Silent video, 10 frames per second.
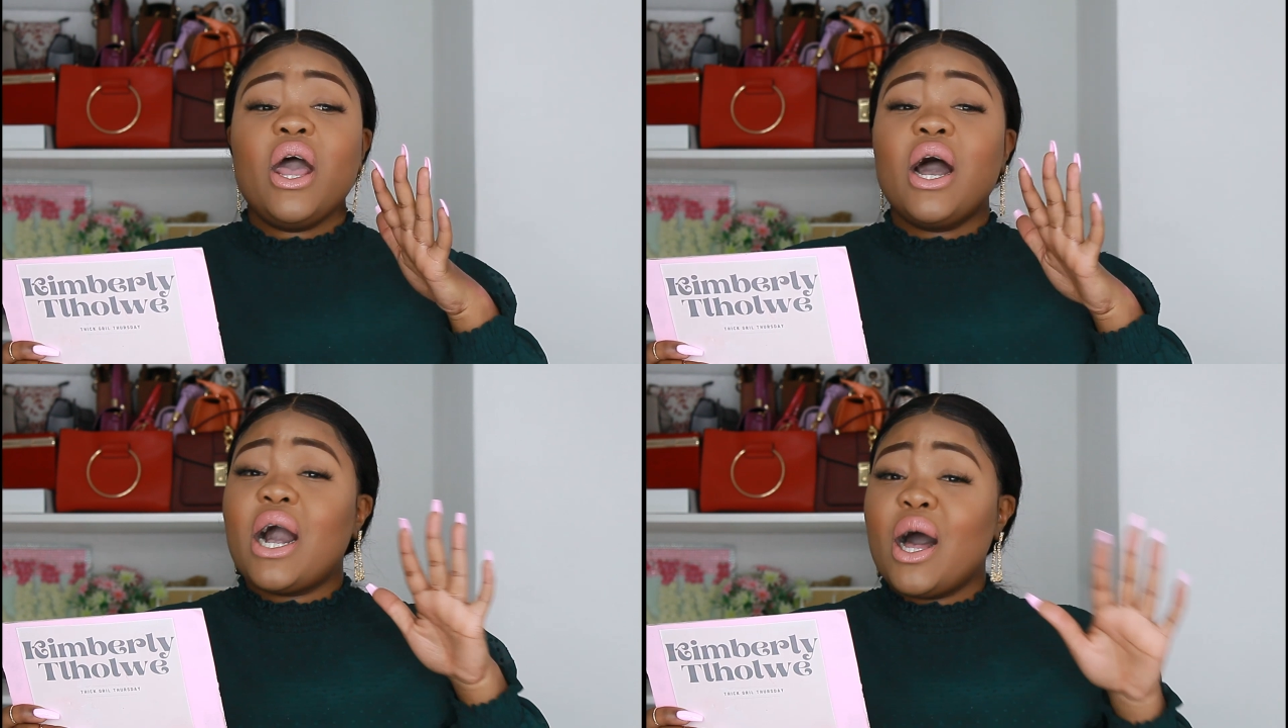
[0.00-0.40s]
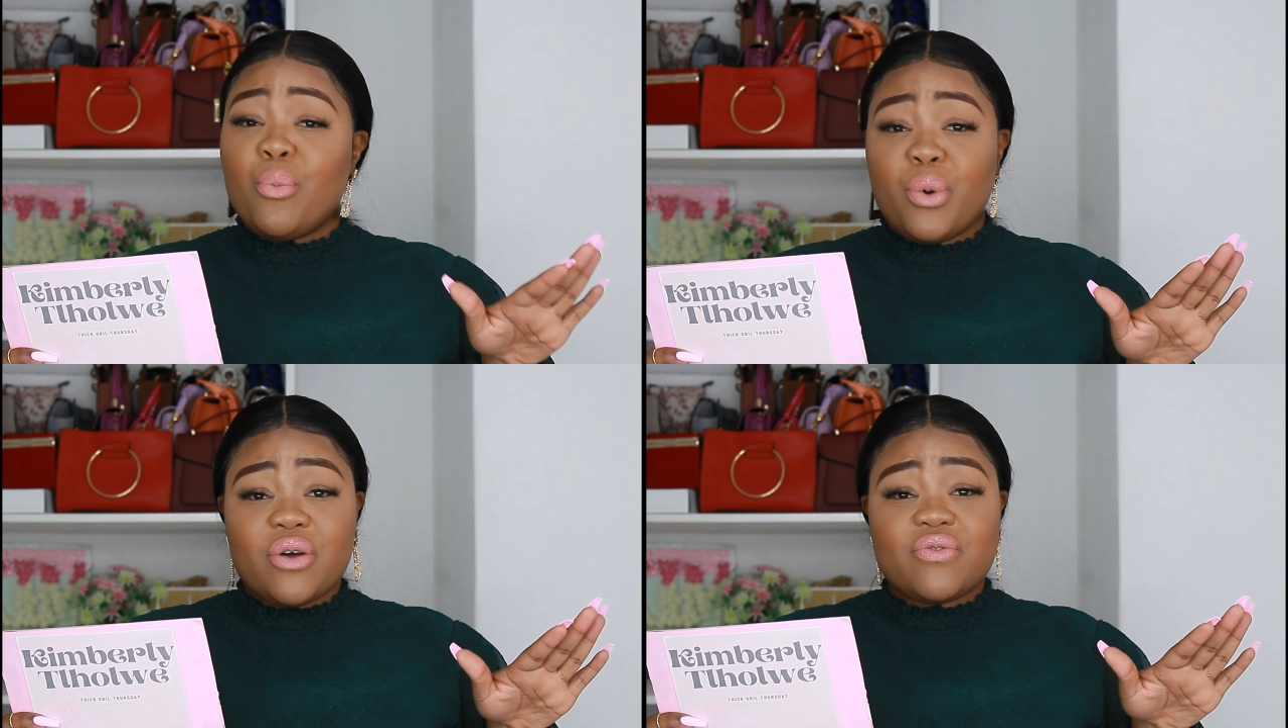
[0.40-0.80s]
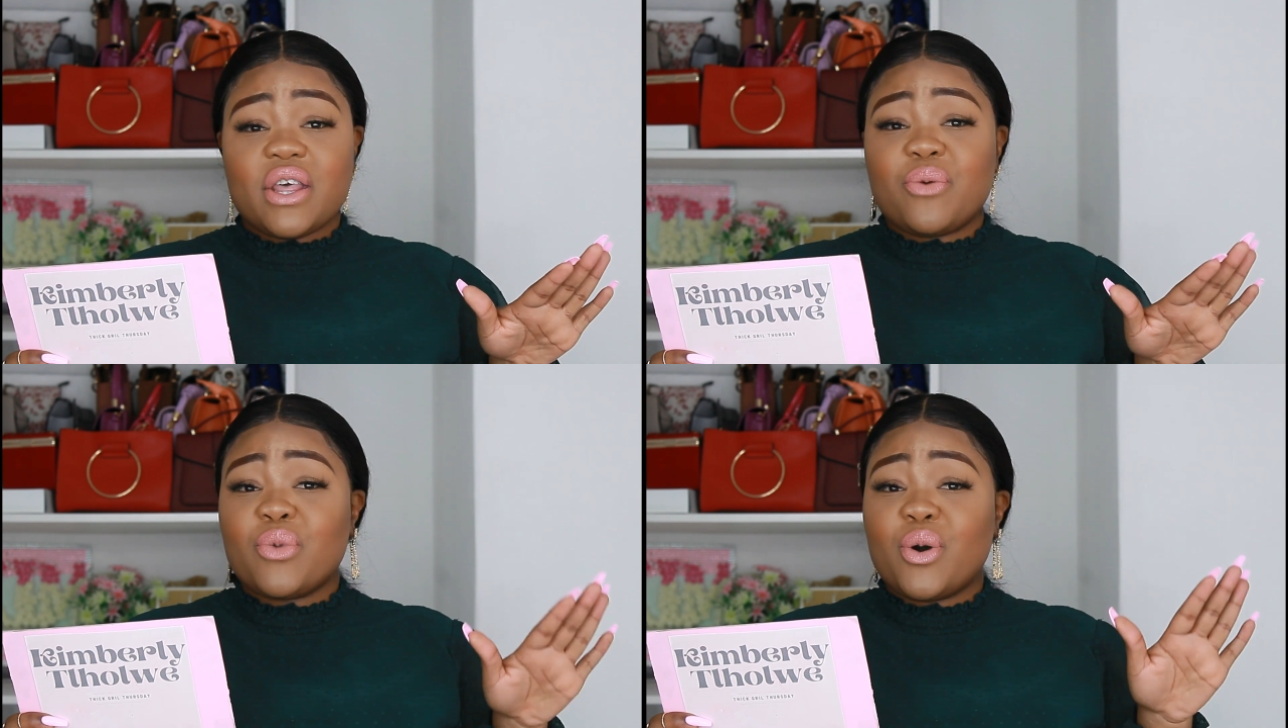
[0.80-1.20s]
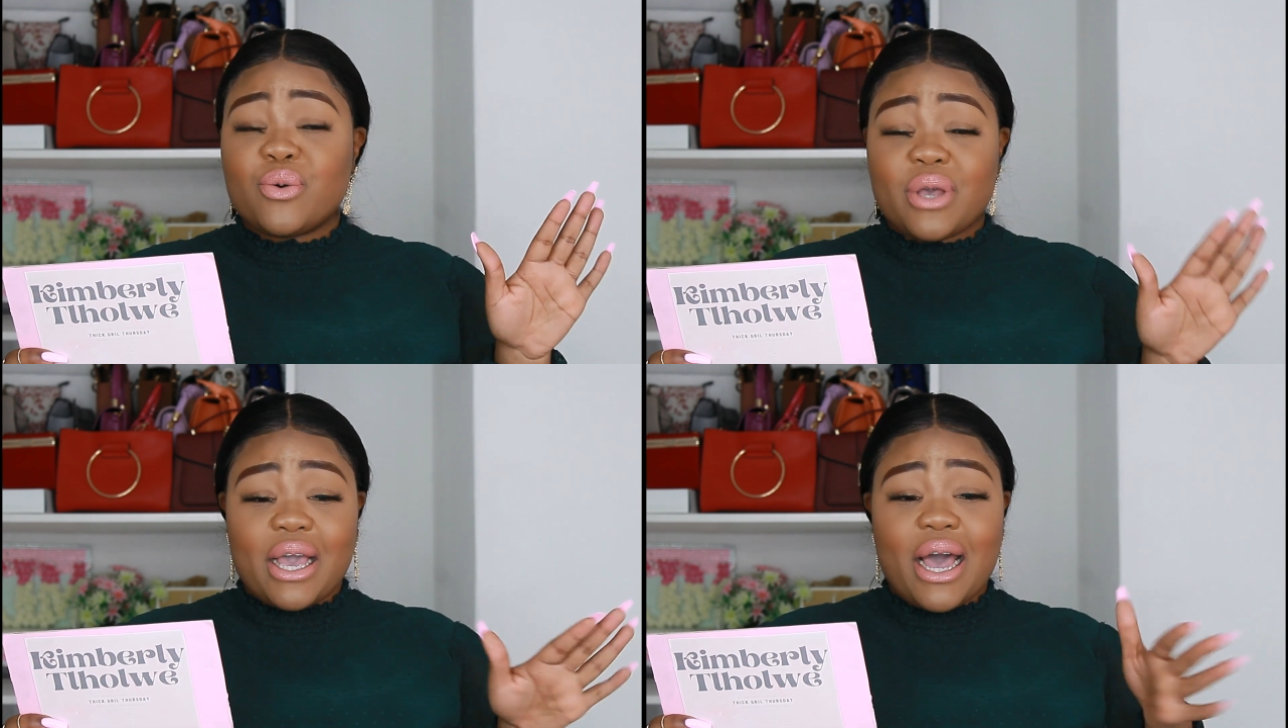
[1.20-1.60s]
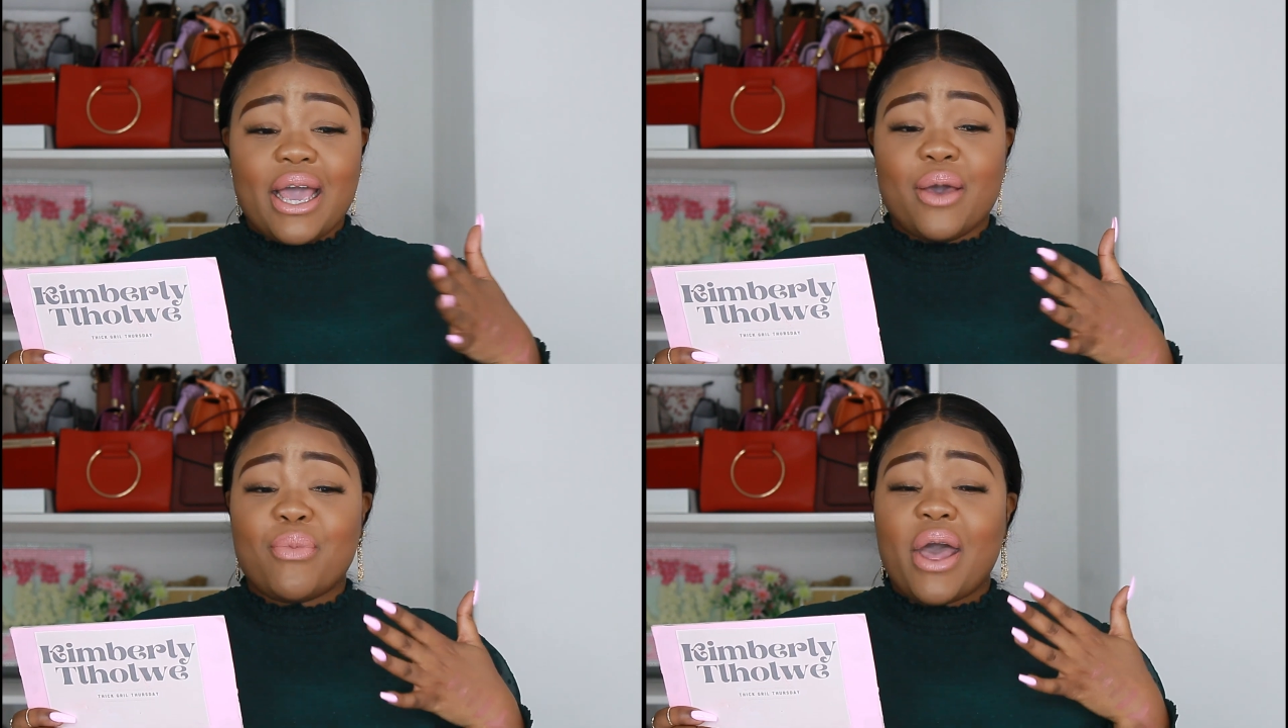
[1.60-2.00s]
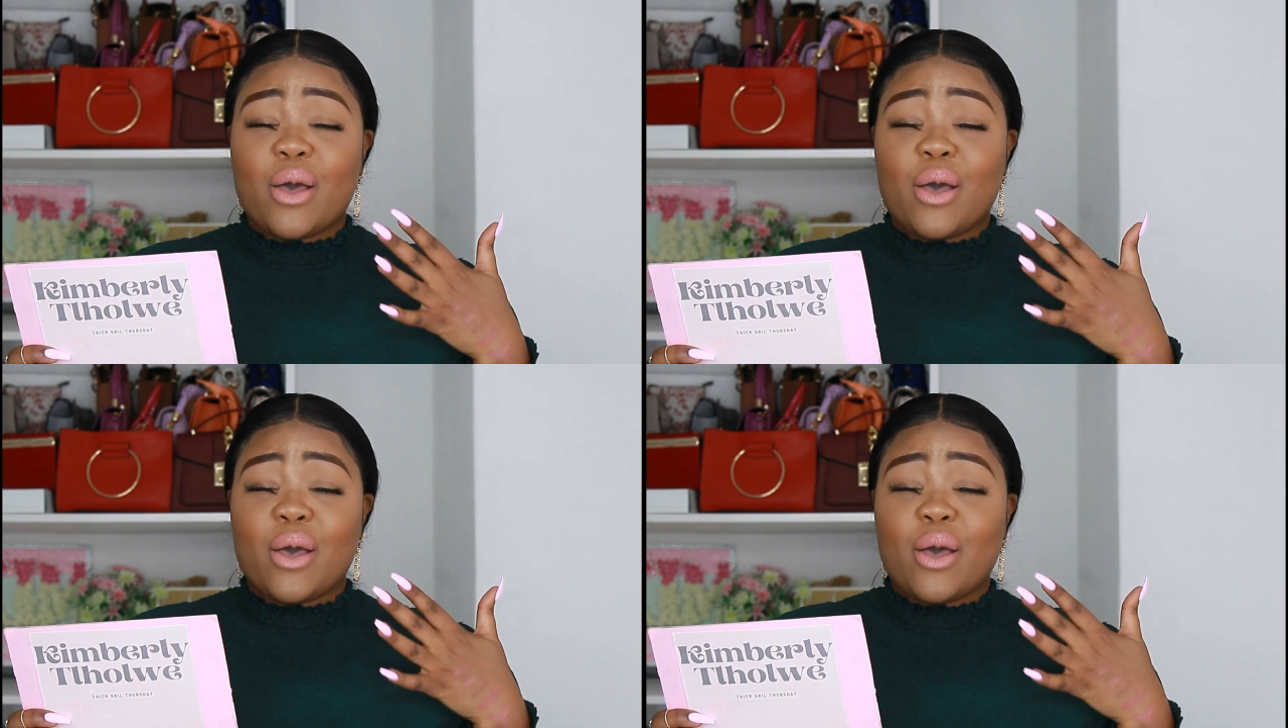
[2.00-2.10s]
a couple of them, okay? I am